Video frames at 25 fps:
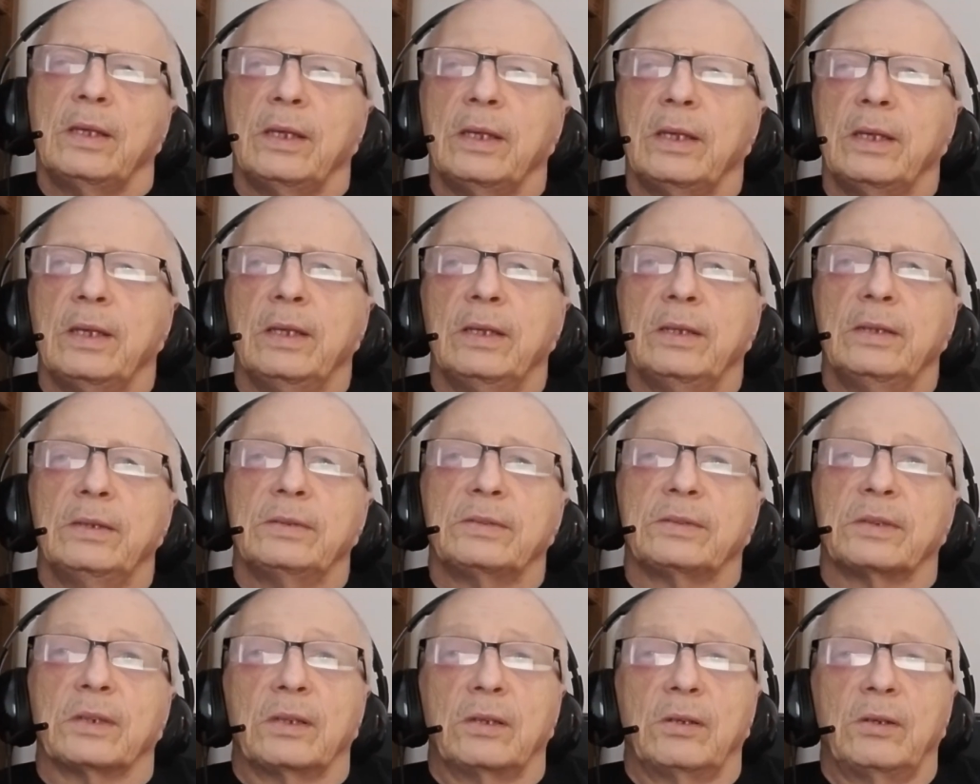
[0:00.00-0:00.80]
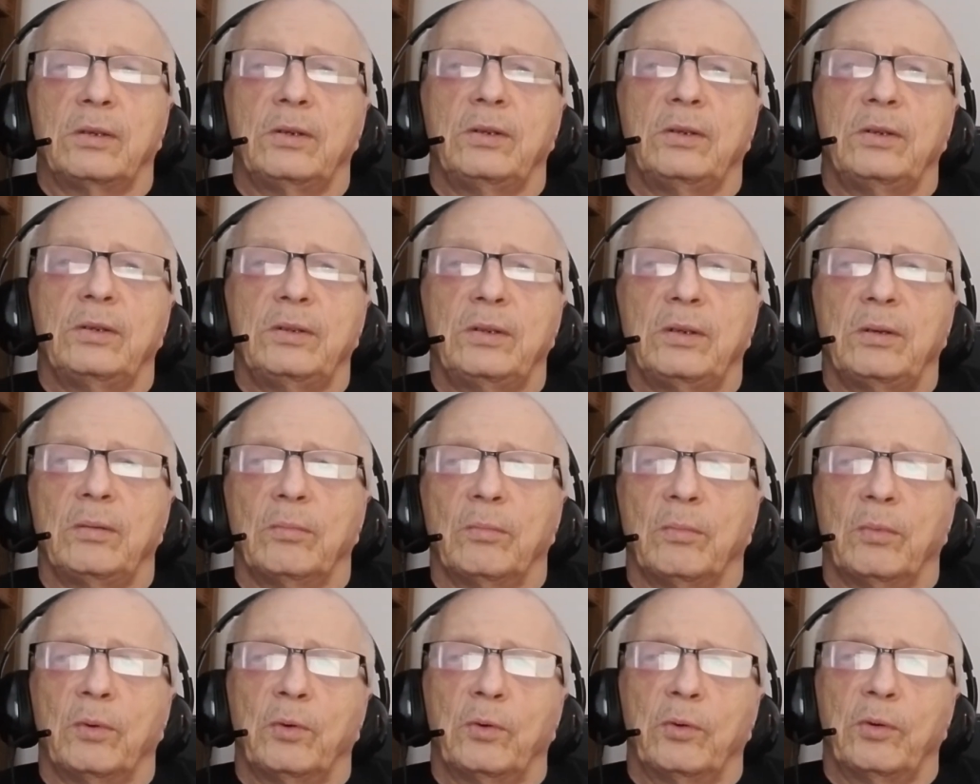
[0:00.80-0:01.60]
is learn
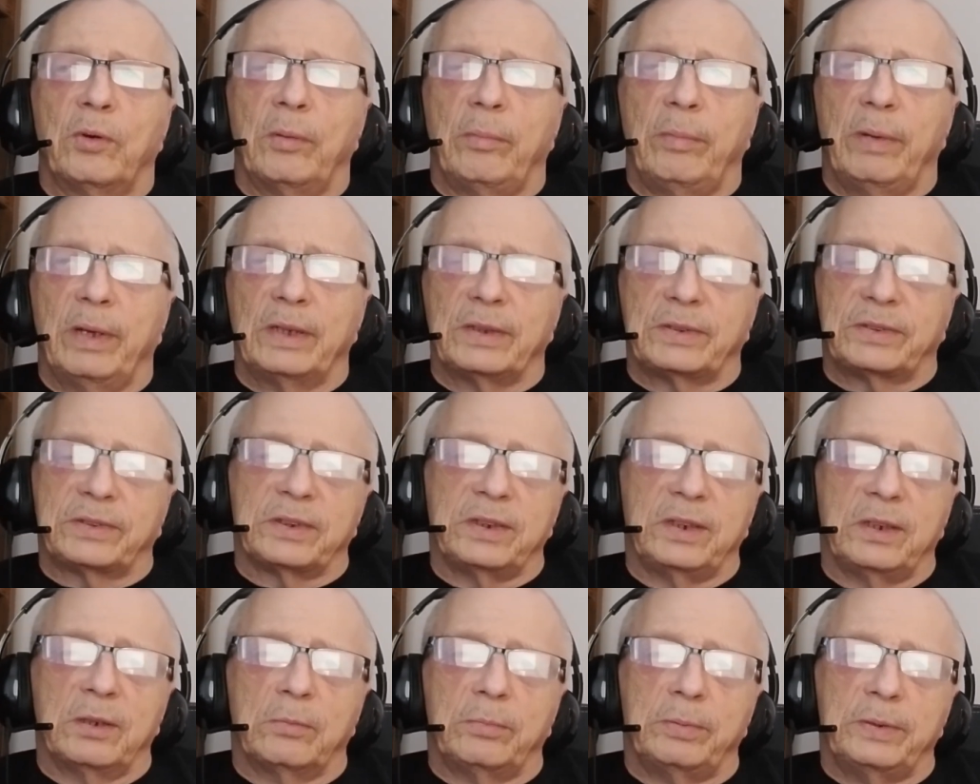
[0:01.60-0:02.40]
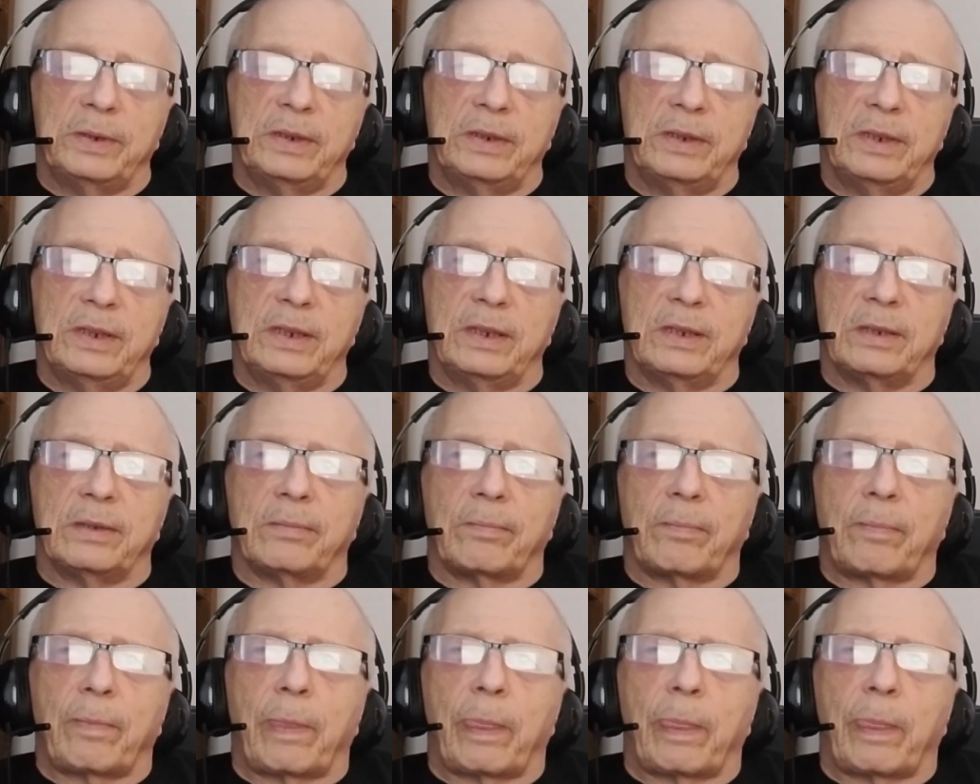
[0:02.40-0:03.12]
more about COPD.